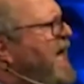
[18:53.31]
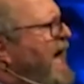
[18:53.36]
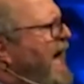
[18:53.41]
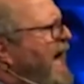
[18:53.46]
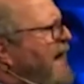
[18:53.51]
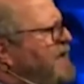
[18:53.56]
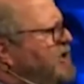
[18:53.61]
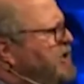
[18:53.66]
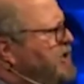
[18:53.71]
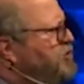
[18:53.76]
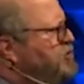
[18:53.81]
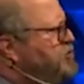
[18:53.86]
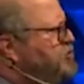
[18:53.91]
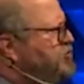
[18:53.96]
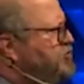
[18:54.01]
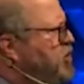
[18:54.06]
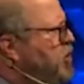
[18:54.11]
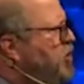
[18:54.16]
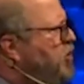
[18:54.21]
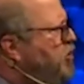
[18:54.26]
and
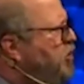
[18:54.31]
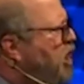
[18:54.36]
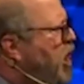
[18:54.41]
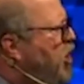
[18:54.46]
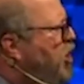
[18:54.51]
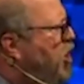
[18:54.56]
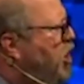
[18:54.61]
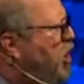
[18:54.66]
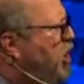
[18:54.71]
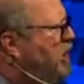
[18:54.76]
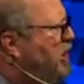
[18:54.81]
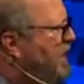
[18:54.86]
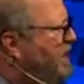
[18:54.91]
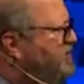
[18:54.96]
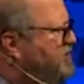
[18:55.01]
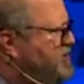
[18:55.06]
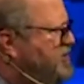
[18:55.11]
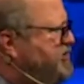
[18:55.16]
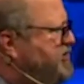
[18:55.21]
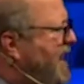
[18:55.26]
control all of
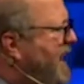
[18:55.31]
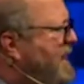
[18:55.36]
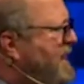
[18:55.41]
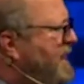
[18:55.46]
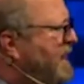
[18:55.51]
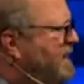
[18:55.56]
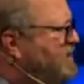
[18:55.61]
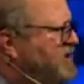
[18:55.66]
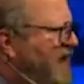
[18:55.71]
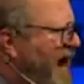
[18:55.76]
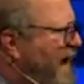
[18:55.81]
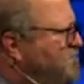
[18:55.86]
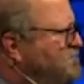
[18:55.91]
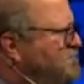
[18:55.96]
society. Listen, I'm